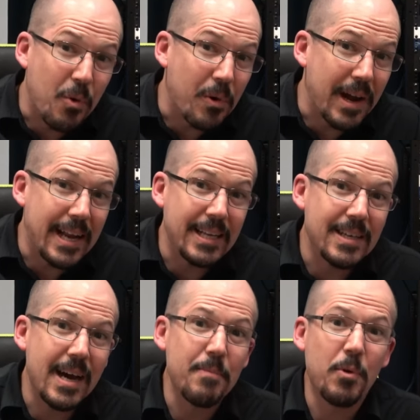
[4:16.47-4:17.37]
or any
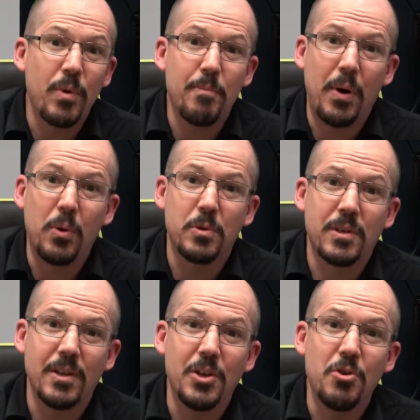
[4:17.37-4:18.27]
time that we
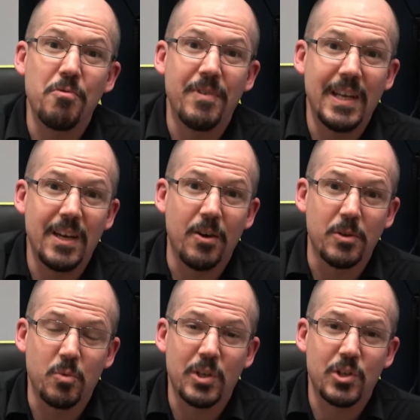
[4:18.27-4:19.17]
post new
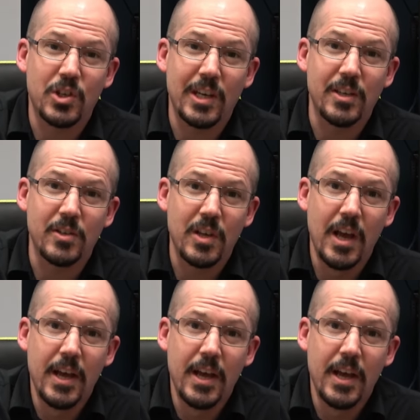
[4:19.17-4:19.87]
videos, which is